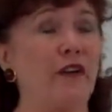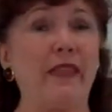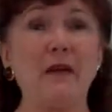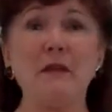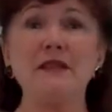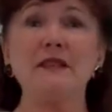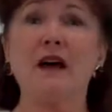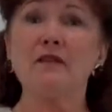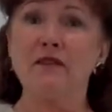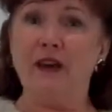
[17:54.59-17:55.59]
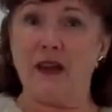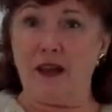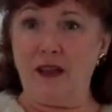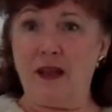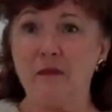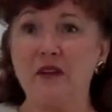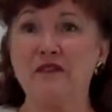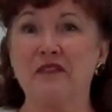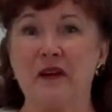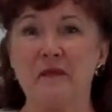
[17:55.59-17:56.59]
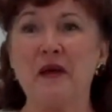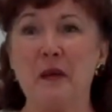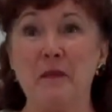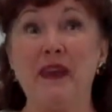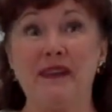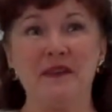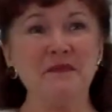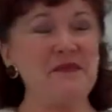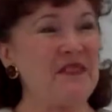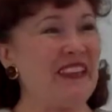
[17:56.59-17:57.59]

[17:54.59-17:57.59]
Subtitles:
and that may sound funny coming from a medium,